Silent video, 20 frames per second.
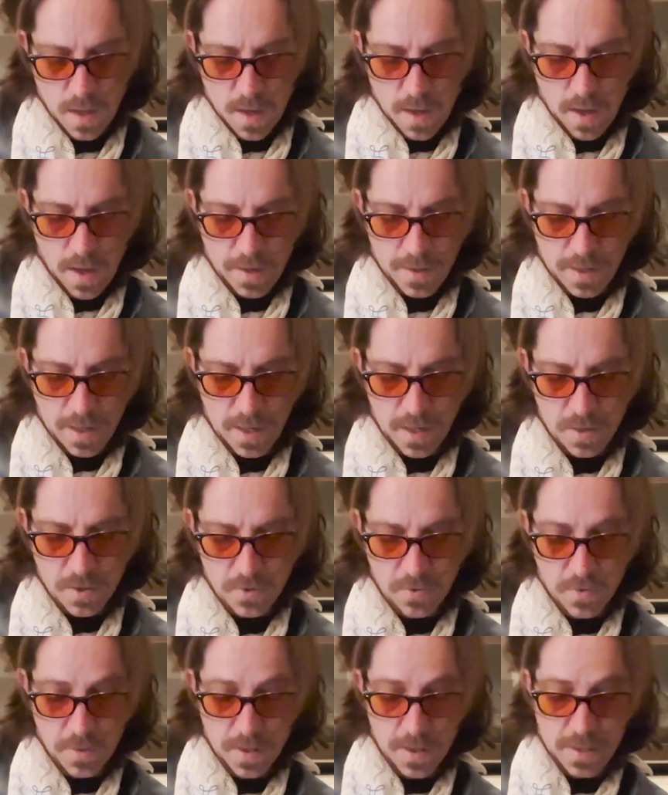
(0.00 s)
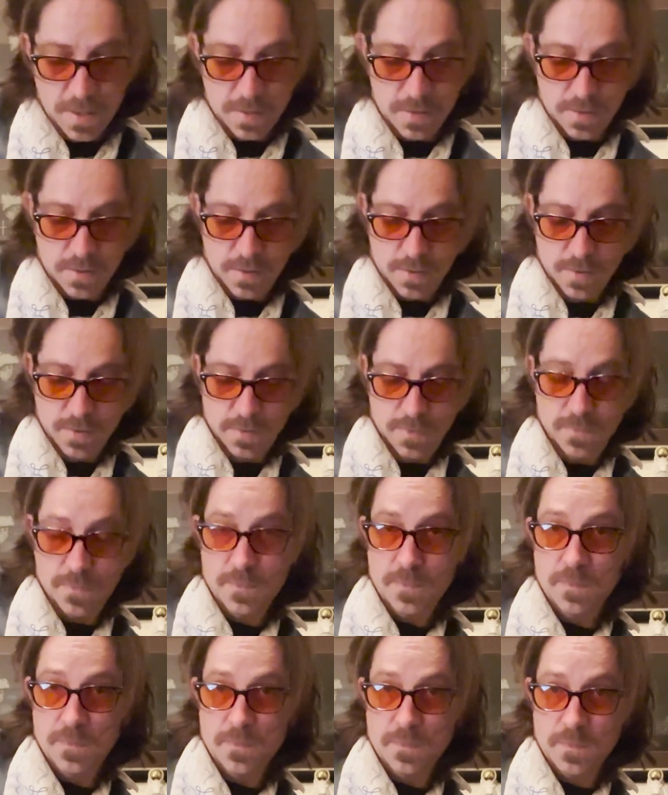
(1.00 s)
I kind of do this
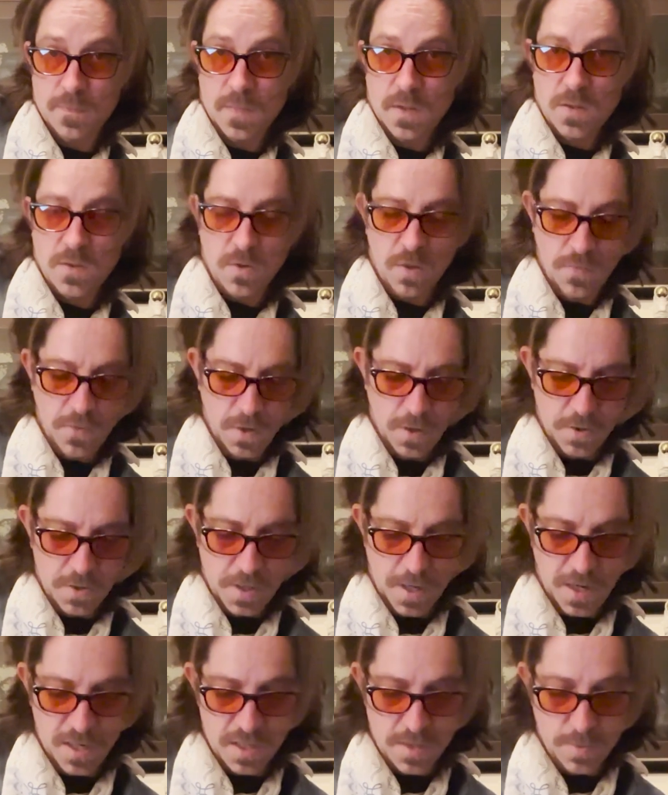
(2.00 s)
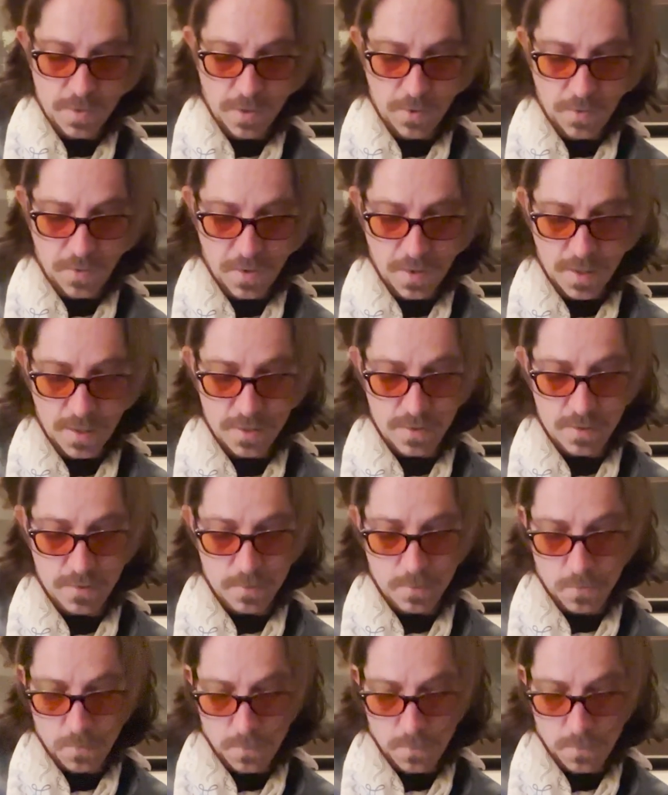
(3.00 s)
sort of interchangeably with this.